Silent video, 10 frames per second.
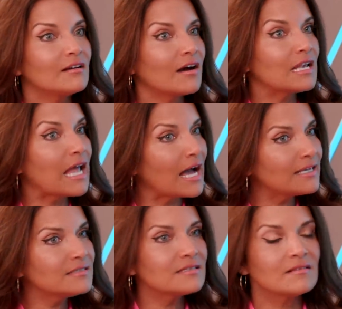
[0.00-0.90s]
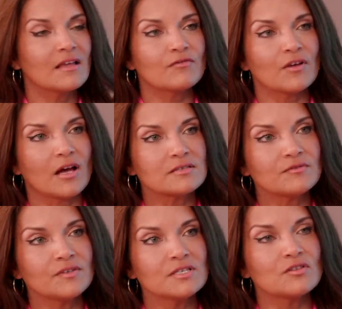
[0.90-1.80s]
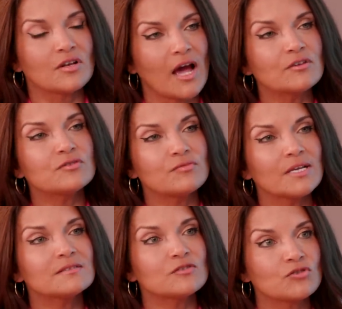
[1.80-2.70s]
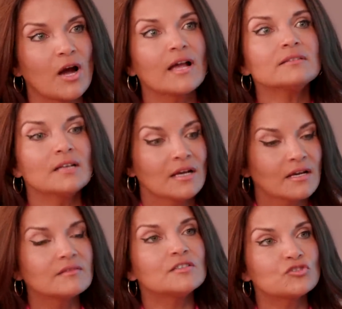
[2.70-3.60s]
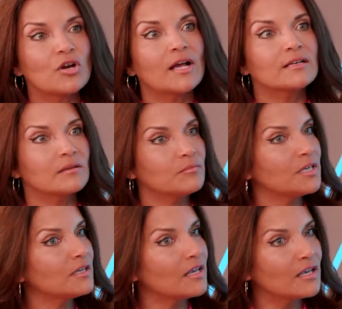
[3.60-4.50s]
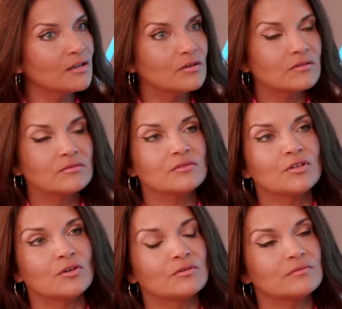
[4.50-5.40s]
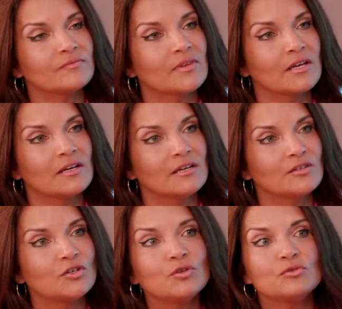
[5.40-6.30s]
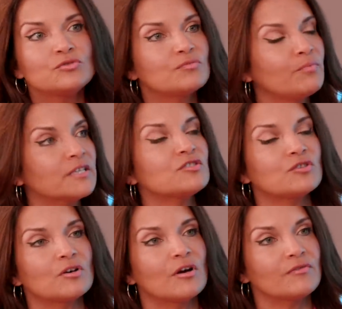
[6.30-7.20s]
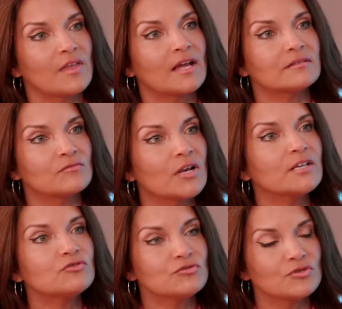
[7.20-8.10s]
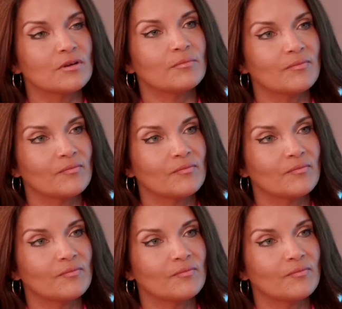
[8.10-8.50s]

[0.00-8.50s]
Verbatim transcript: aligned in their philosophies on how to raise the child, mm. this child can be a, you know, huge buster of that relationship